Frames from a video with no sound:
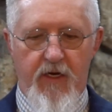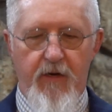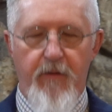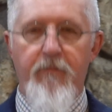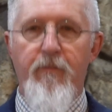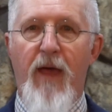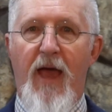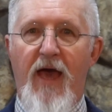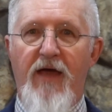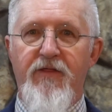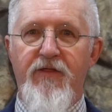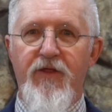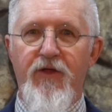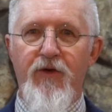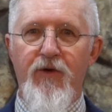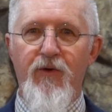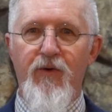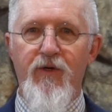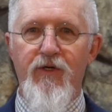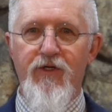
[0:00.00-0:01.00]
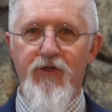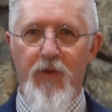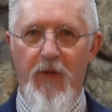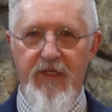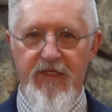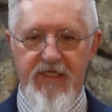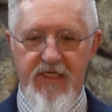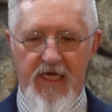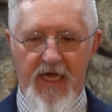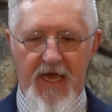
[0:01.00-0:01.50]
Matthew
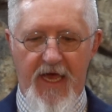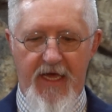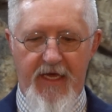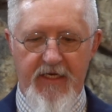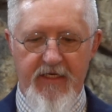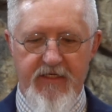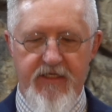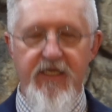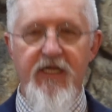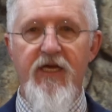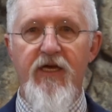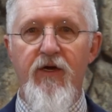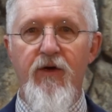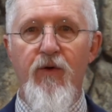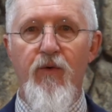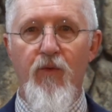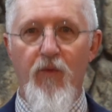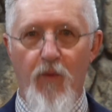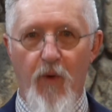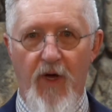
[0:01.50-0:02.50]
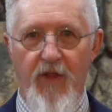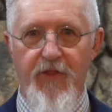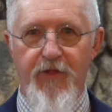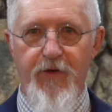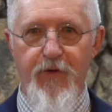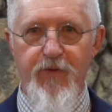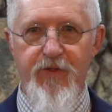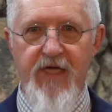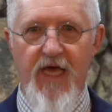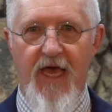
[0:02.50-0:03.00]
28 1
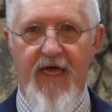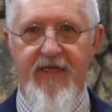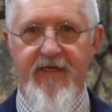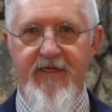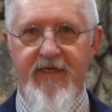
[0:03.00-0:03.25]
through 10.